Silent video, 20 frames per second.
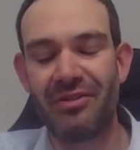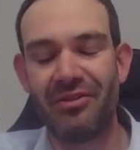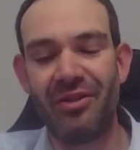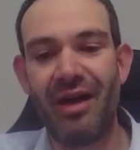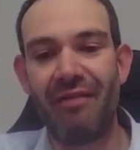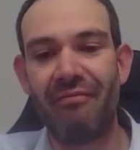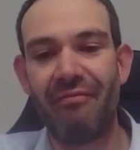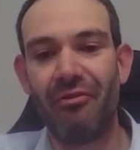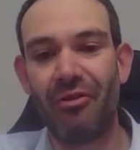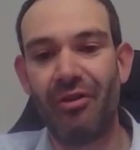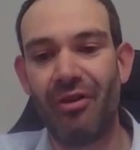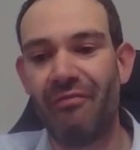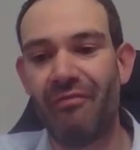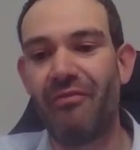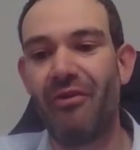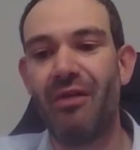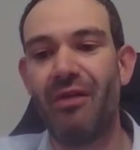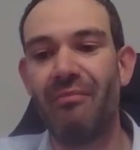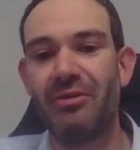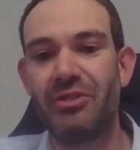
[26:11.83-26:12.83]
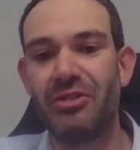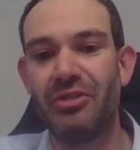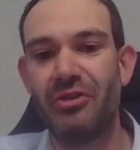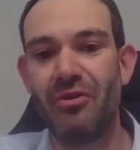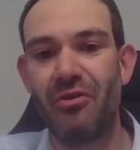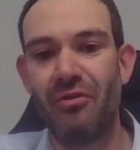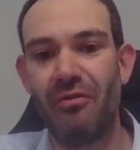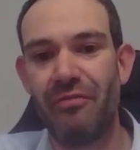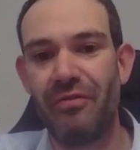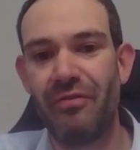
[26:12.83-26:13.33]
has a level of
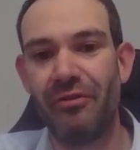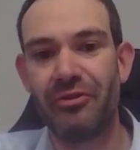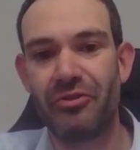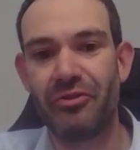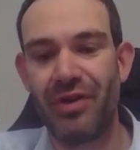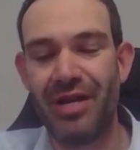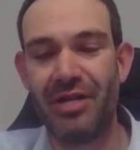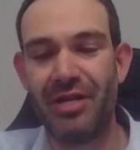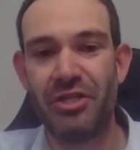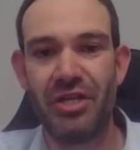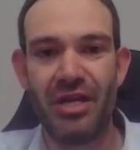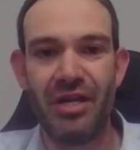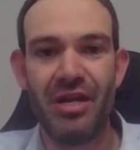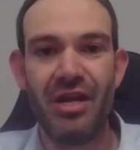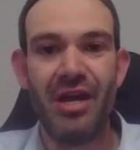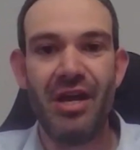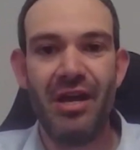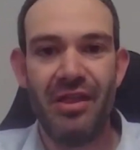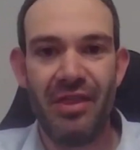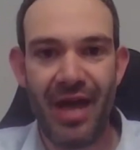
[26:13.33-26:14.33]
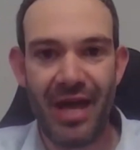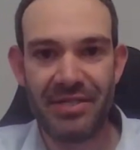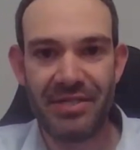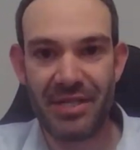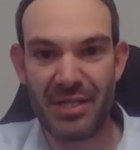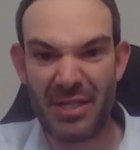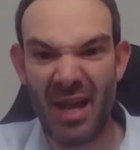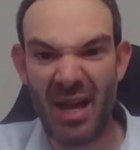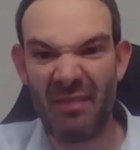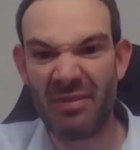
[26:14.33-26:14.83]
pharmaceutical filtration
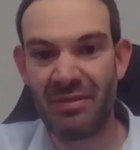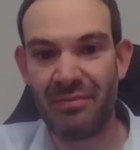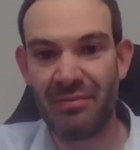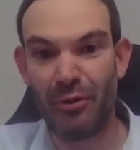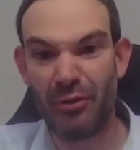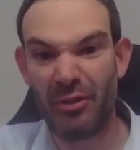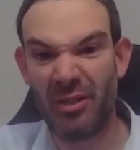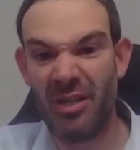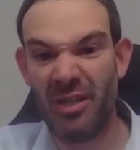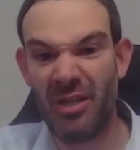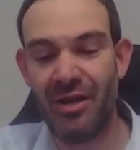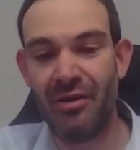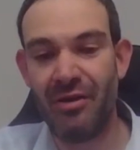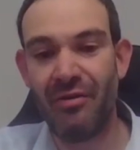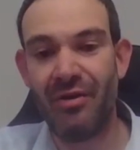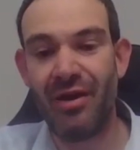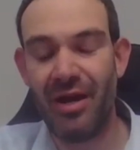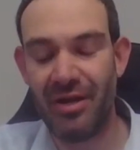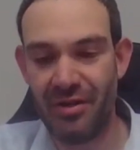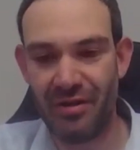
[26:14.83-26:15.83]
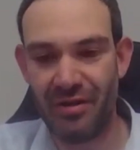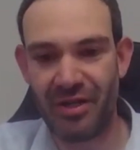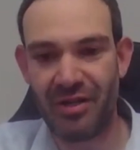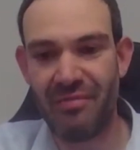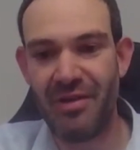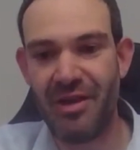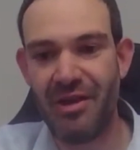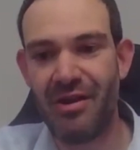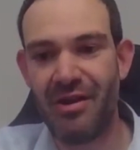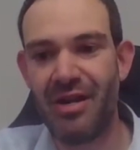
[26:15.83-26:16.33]
that's acceptable to you and your
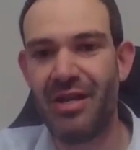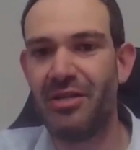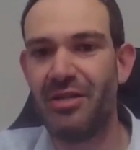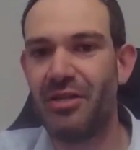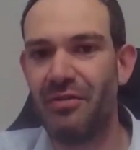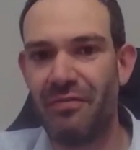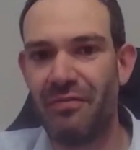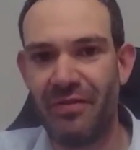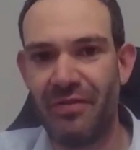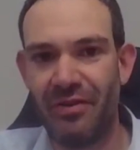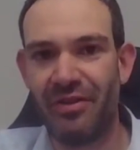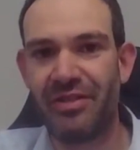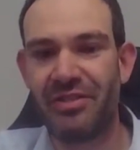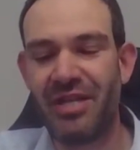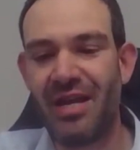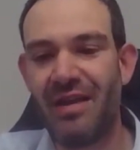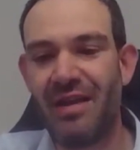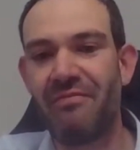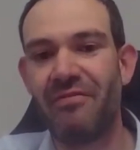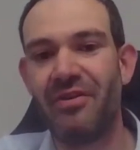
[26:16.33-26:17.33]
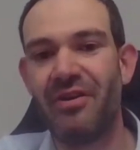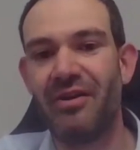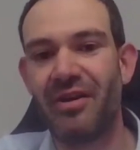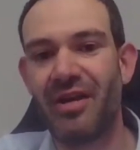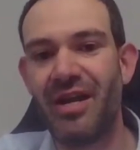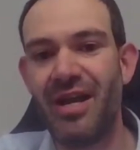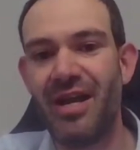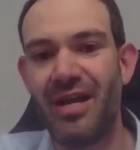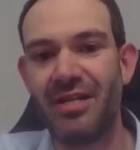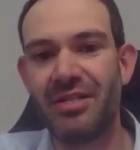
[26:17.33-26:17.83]
community? Do you feel it's safe for
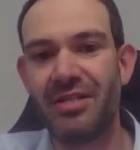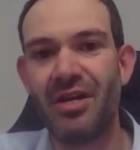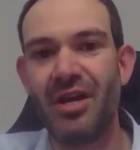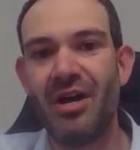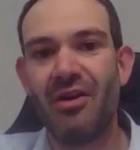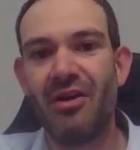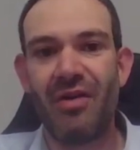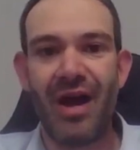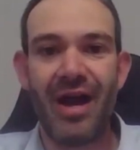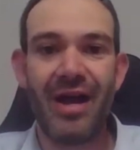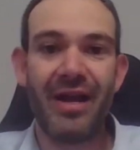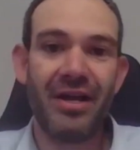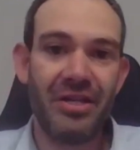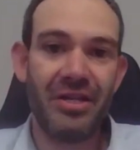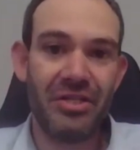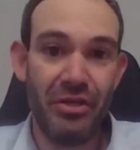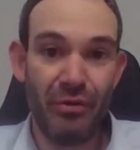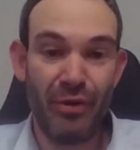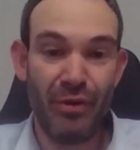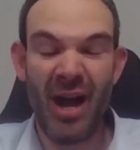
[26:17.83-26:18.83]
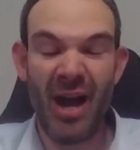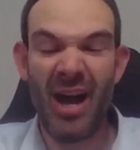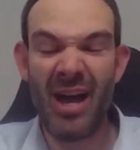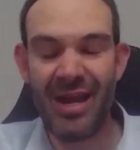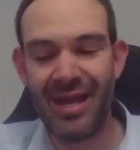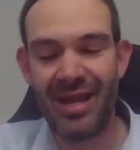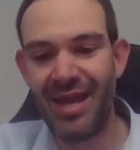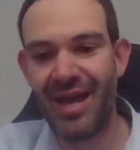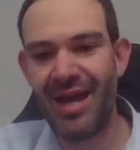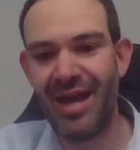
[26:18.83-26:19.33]
your kids? Right? Because you
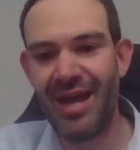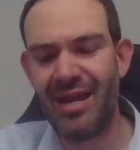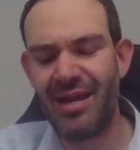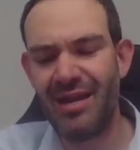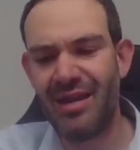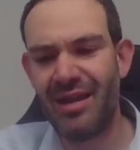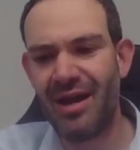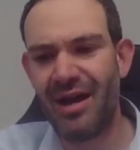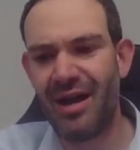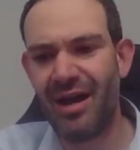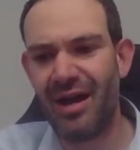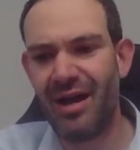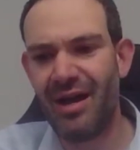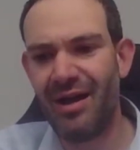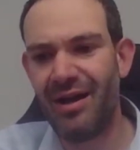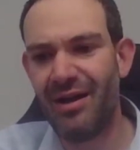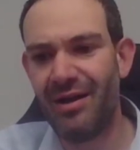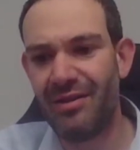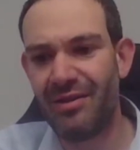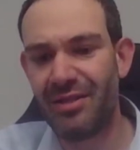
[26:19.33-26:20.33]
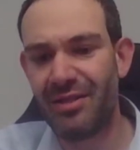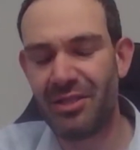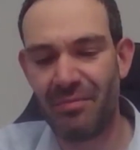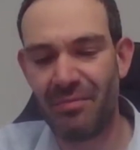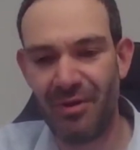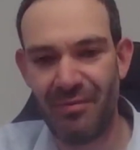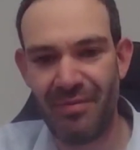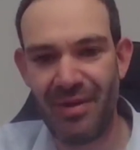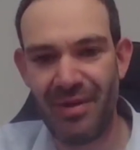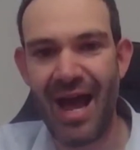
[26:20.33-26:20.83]
got to get the
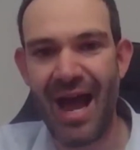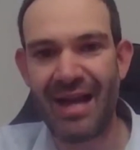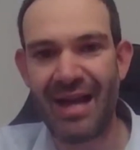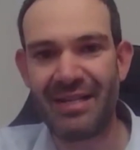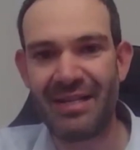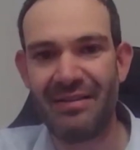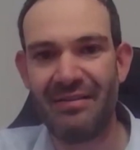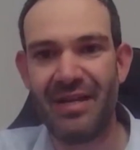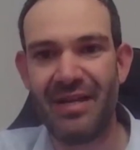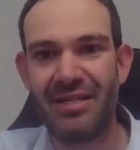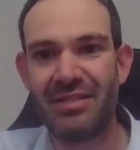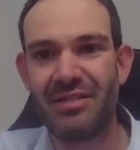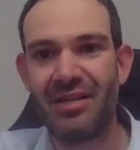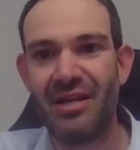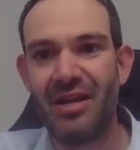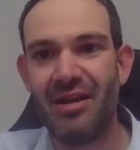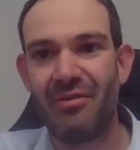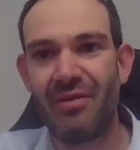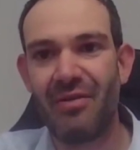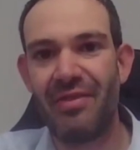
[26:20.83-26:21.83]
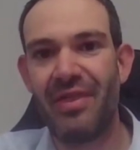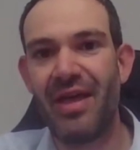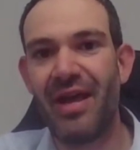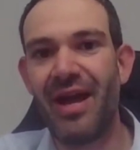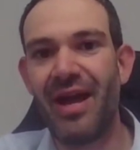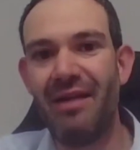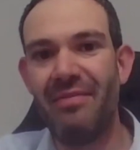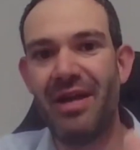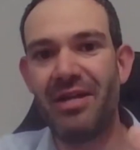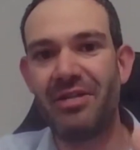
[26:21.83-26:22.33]
suburban activists, right?
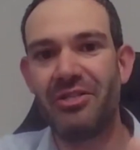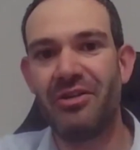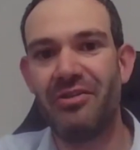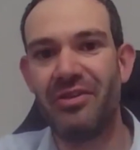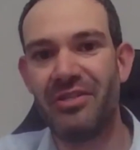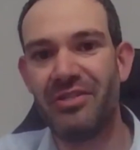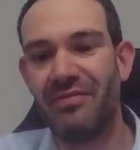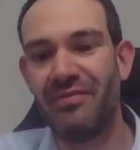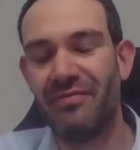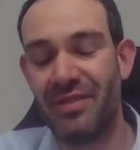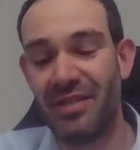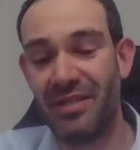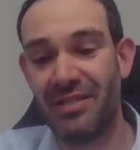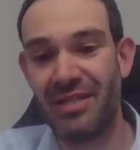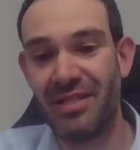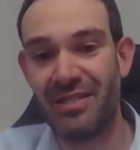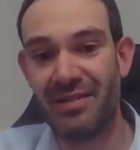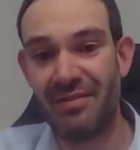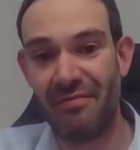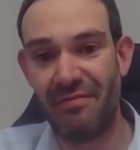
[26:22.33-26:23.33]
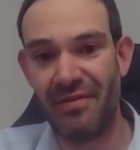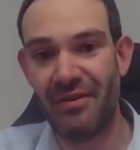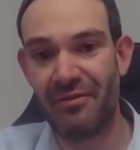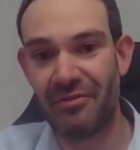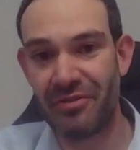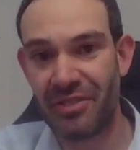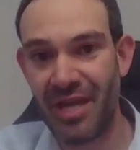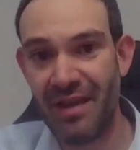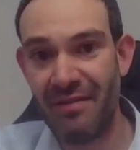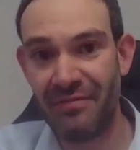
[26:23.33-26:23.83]
They got to make sure the system
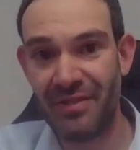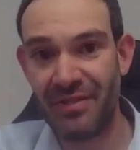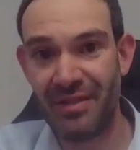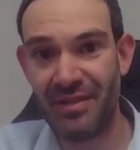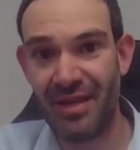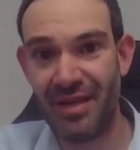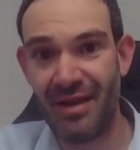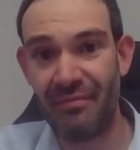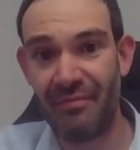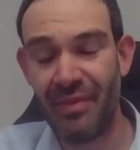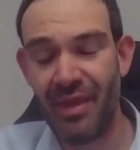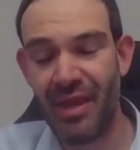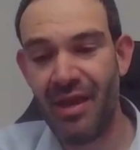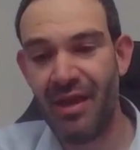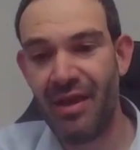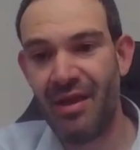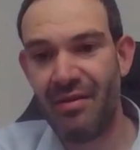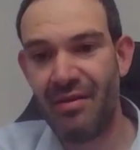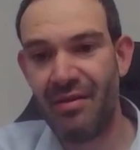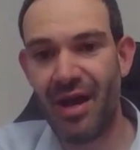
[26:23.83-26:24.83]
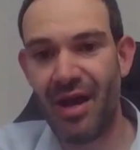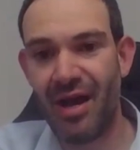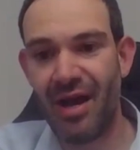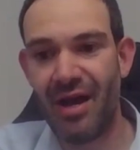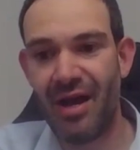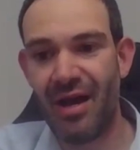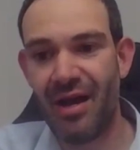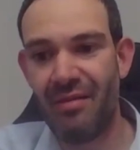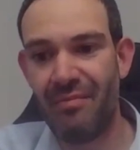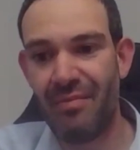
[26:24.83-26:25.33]
feels safe to
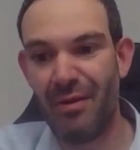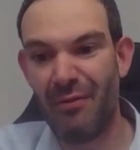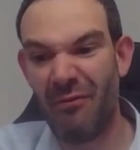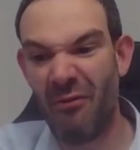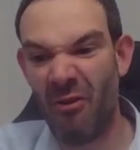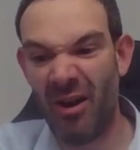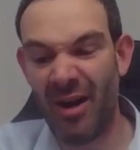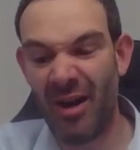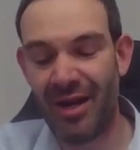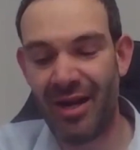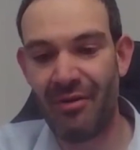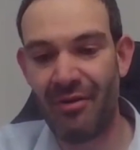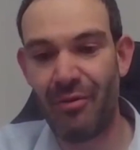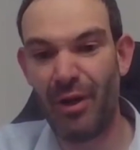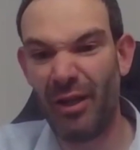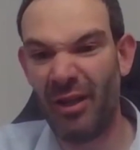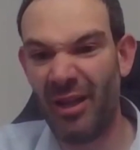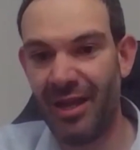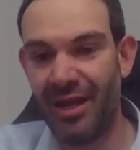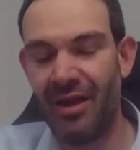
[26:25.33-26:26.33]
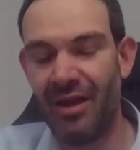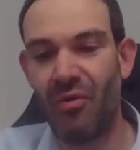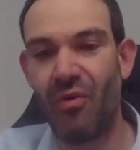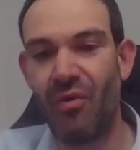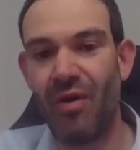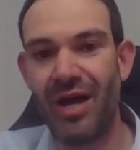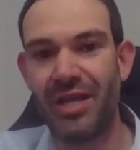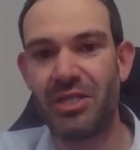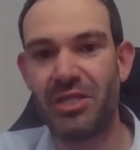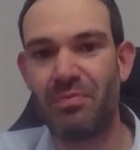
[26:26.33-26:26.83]
them before it could really get
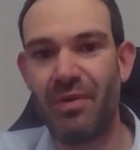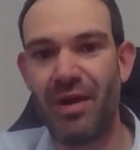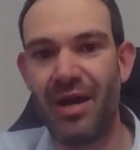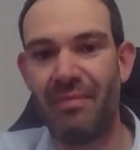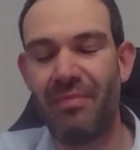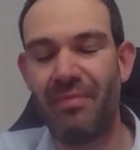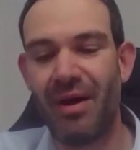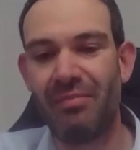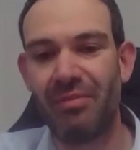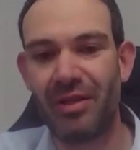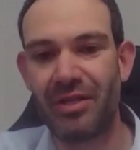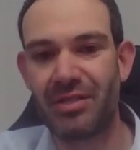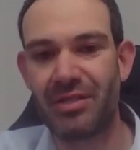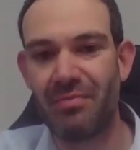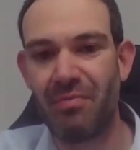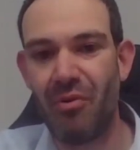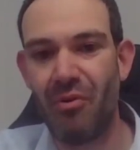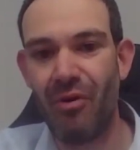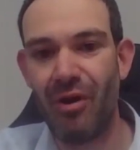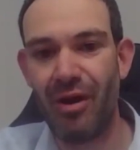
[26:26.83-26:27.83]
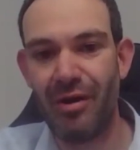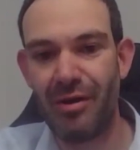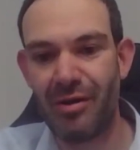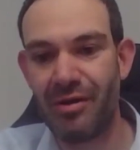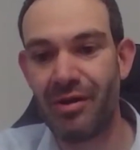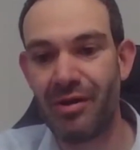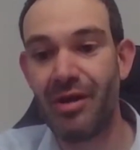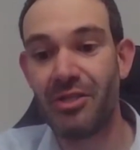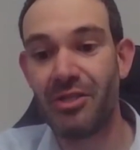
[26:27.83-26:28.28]
widespread public support.